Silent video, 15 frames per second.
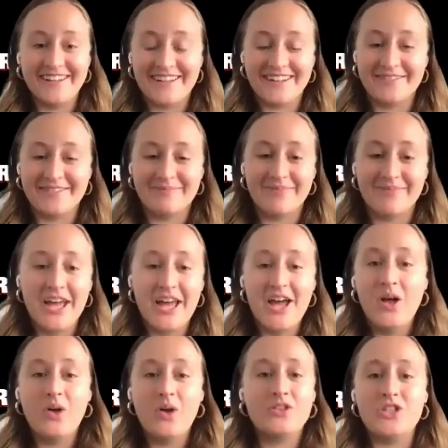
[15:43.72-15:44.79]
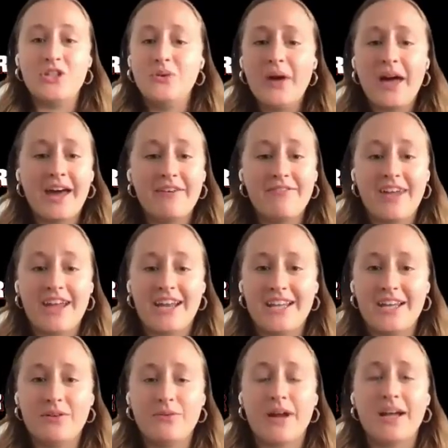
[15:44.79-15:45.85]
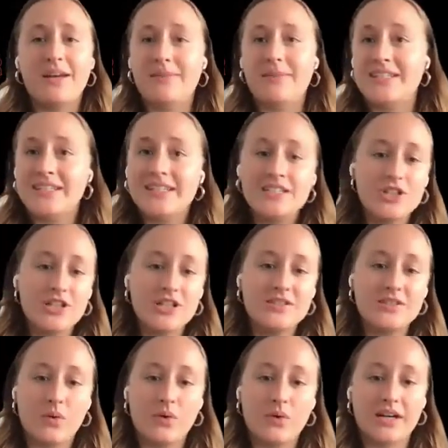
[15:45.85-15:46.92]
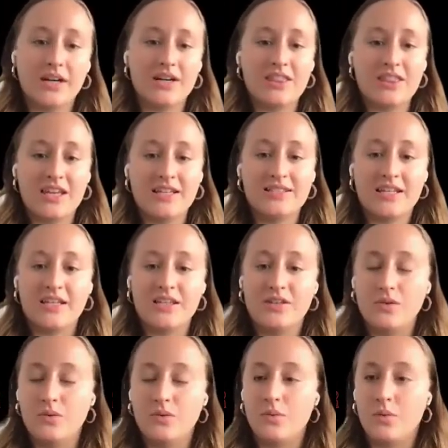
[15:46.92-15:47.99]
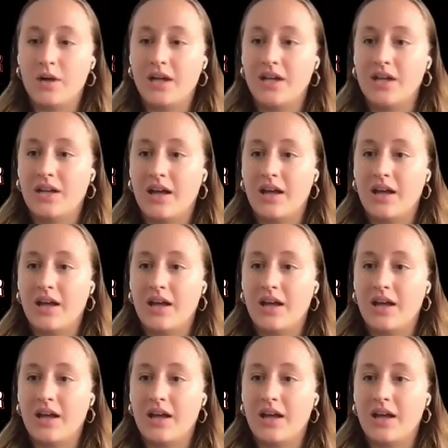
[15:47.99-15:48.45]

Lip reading: Do you have any recommendations or things that you would